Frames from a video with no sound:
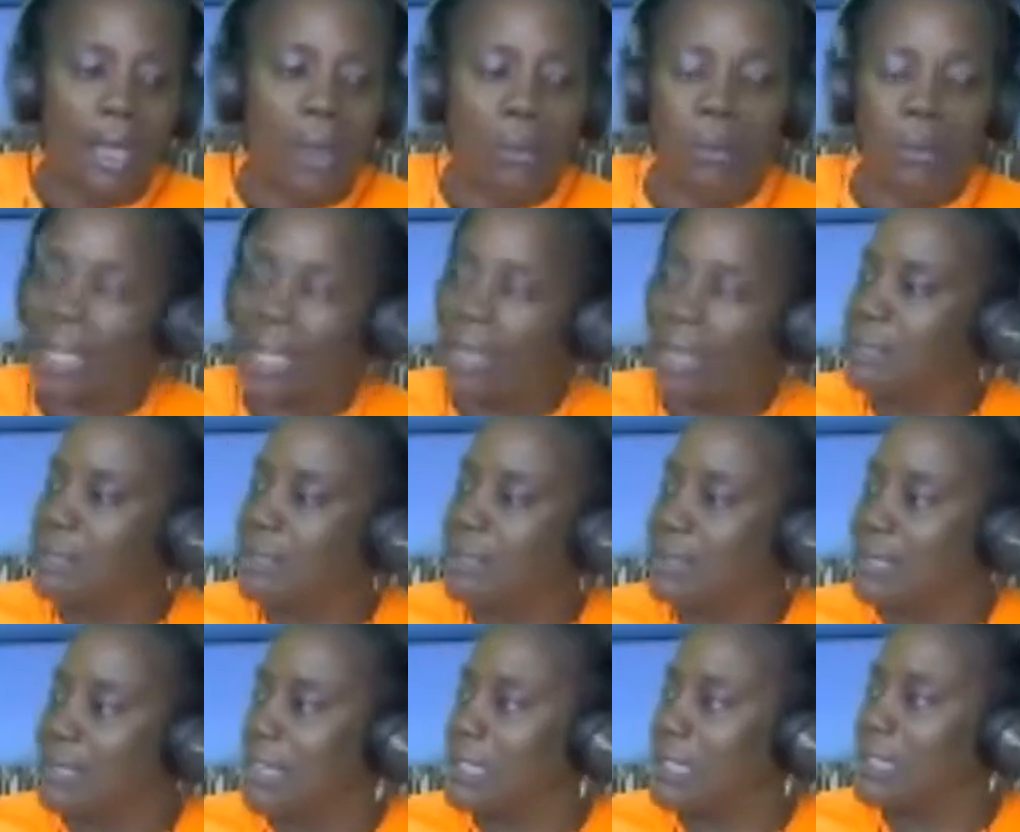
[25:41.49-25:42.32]
with
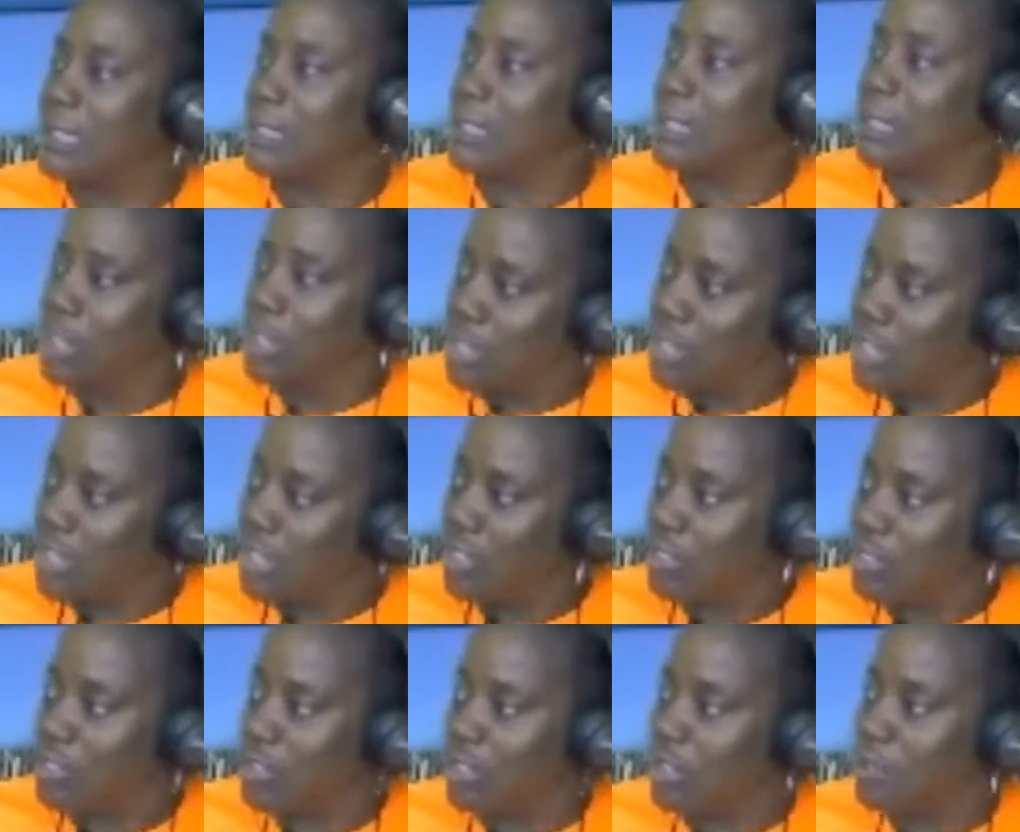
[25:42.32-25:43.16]
exercises in
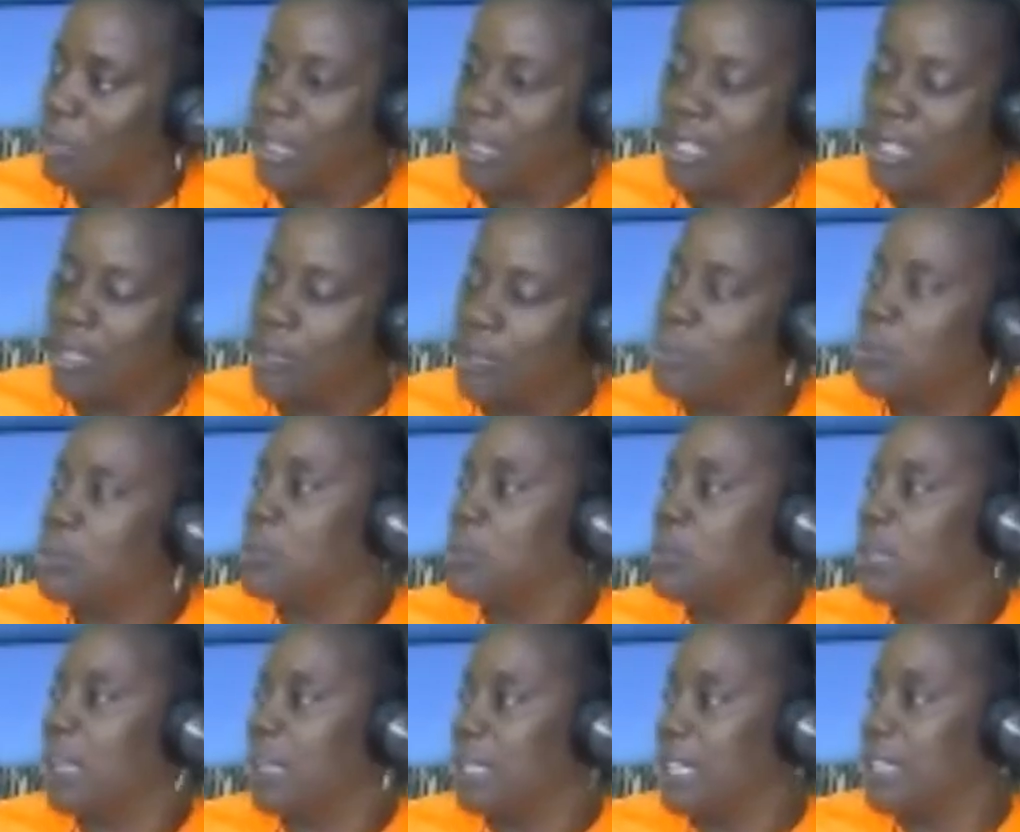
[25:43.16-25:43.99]
chairs, because we
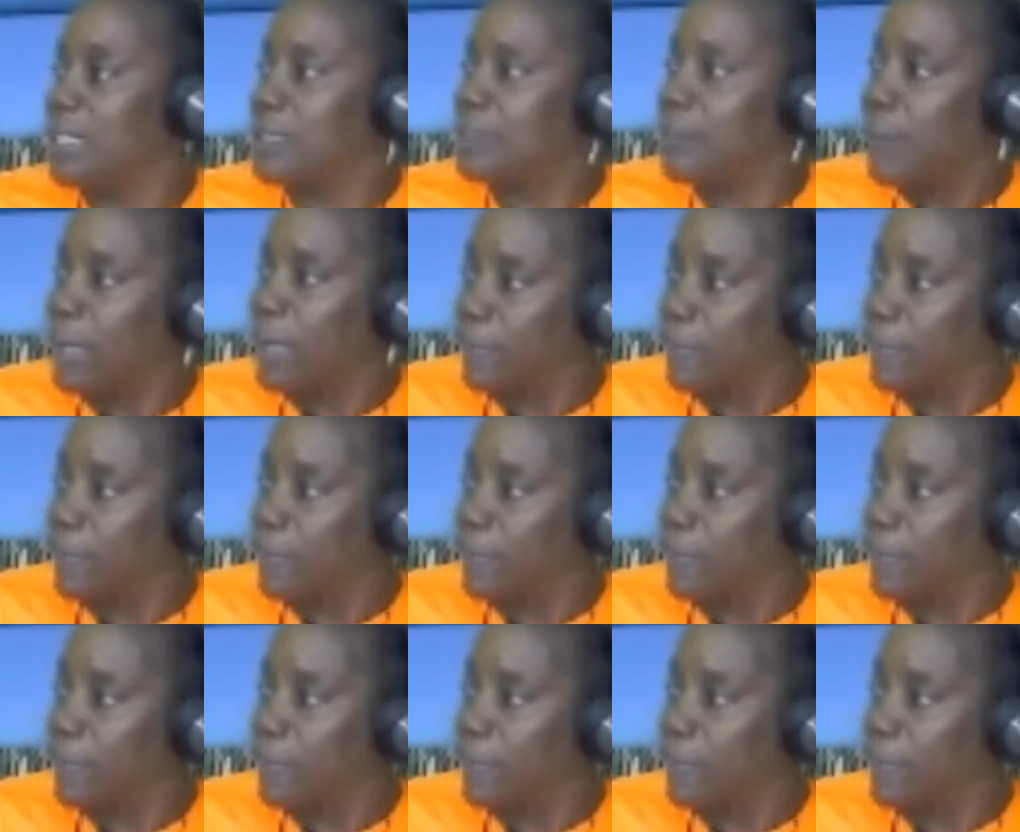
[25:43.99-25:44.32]
do that as well.